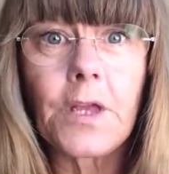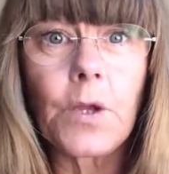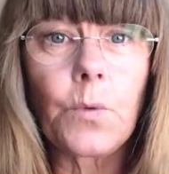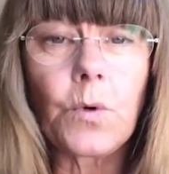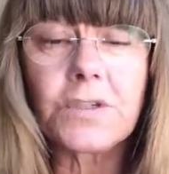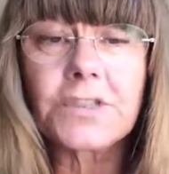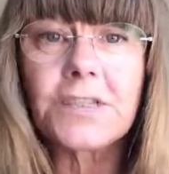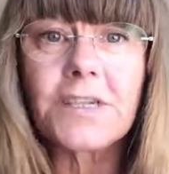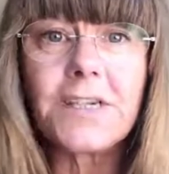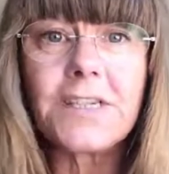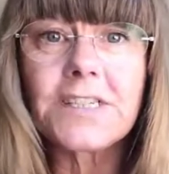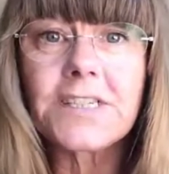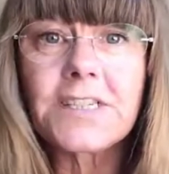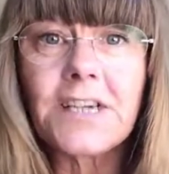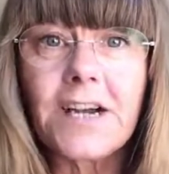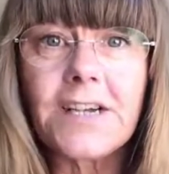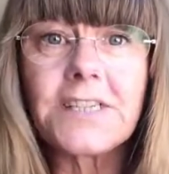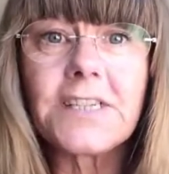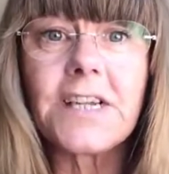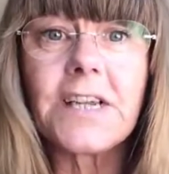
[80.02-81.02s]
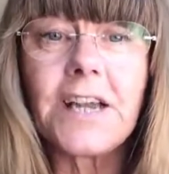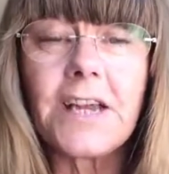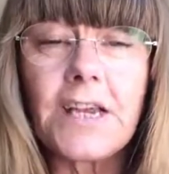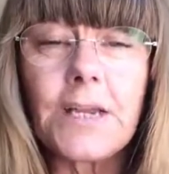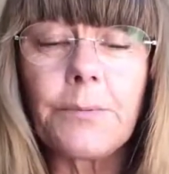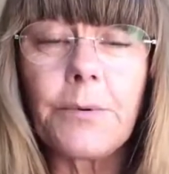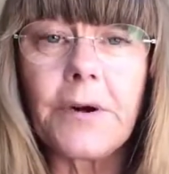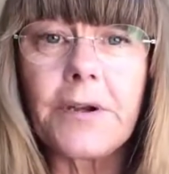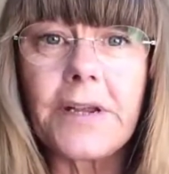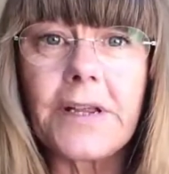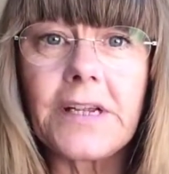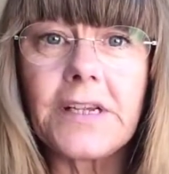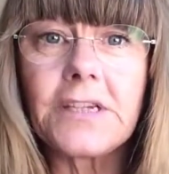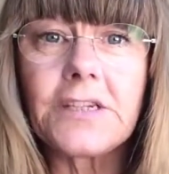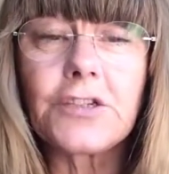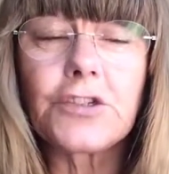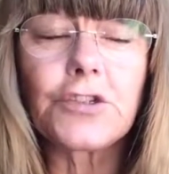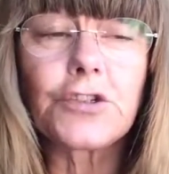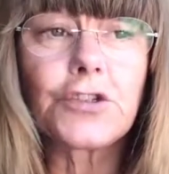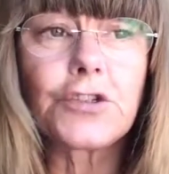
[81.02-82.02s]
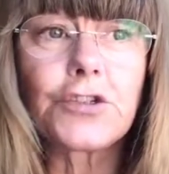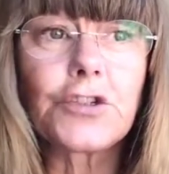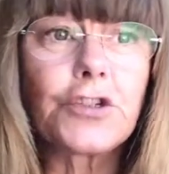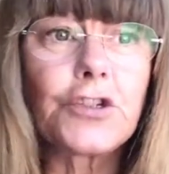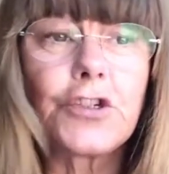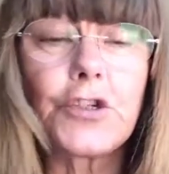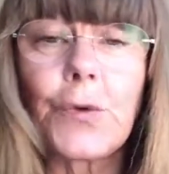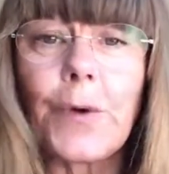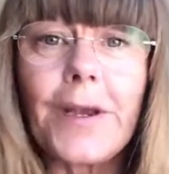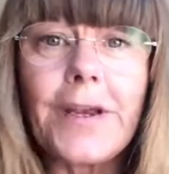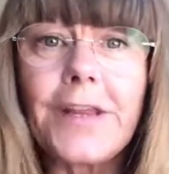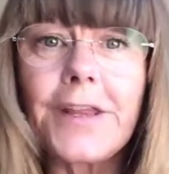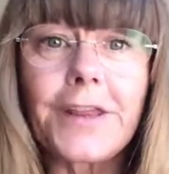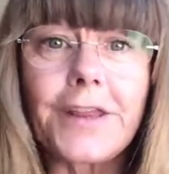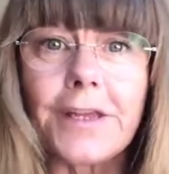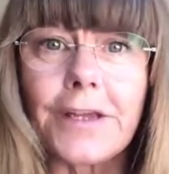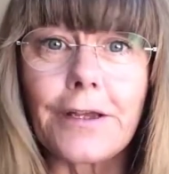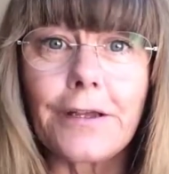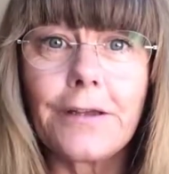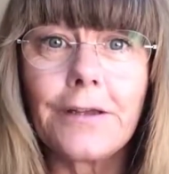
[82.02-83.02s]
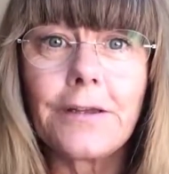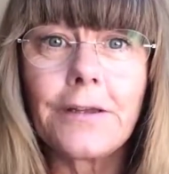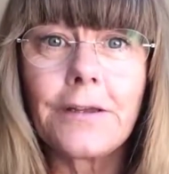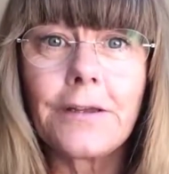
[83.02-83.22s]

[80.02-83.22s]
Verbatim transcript: He wasn't inciting anybody to do anything.